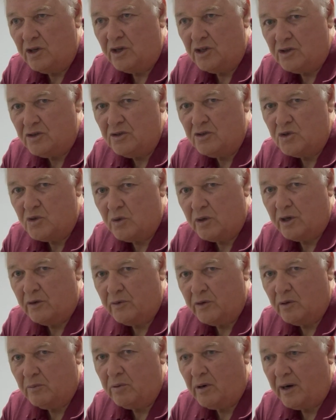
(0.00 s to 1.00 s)
a 220
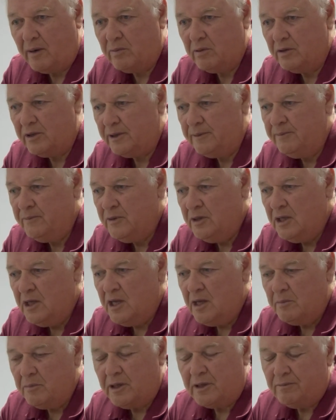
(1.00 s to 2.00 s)
reel properly,
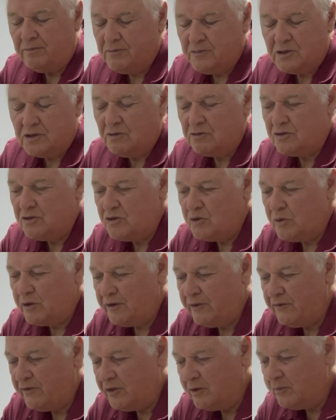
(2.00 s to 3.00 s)
but there's no
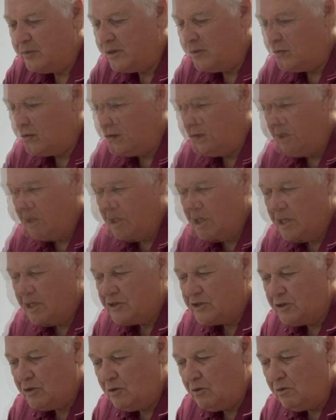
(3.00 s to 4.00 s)
220 film anymore.
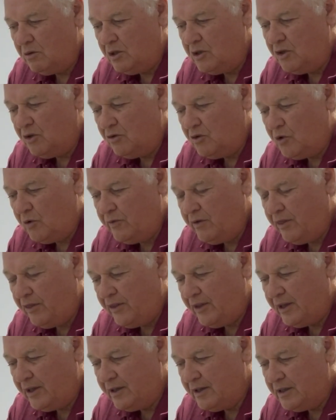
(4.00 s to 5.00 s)
So don't
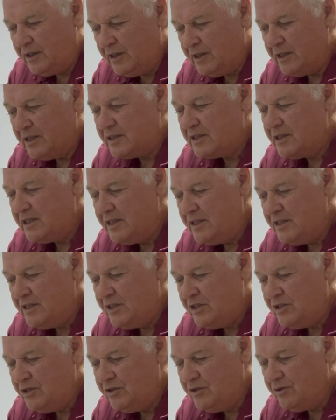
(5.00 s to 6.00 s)
overthink it. It's
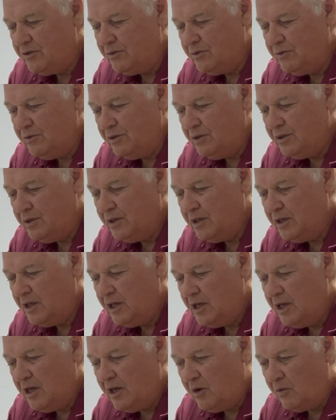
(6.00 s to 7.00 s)
easy to do.
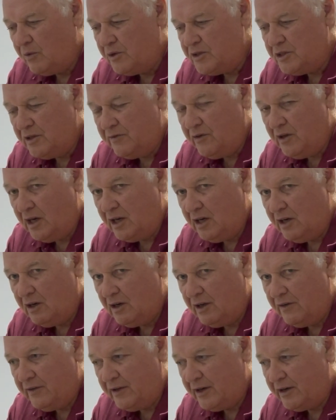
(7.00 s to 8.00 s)
Once you've got it
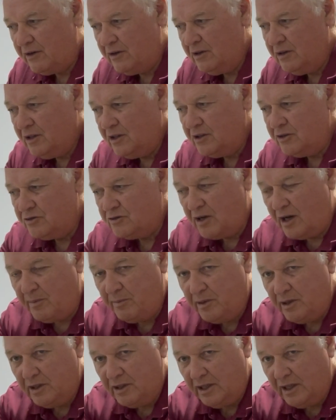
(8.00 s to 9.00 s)
on there, drop
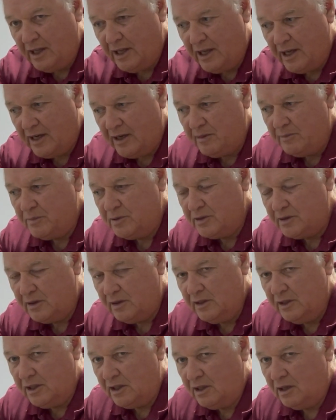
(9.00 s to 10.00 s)
it in the can, put the
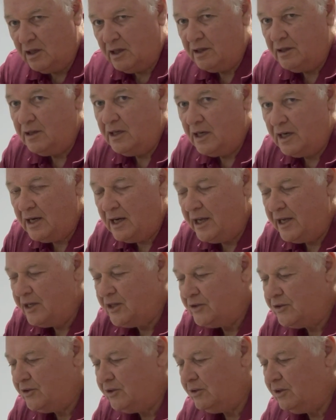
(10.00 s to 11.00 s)
lid on. Now you
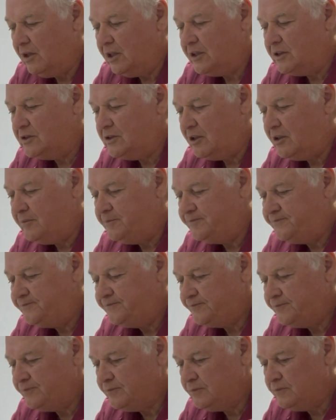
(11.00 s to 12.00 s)
can turn the lights on.
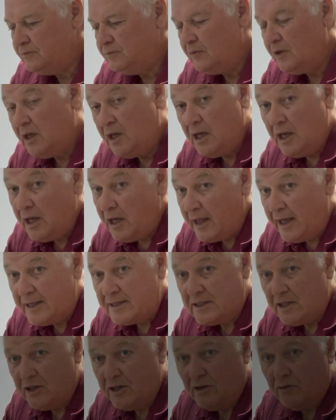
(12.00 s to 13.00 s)

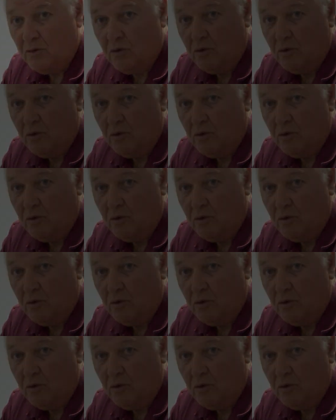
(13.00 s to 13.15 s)
That's how you roll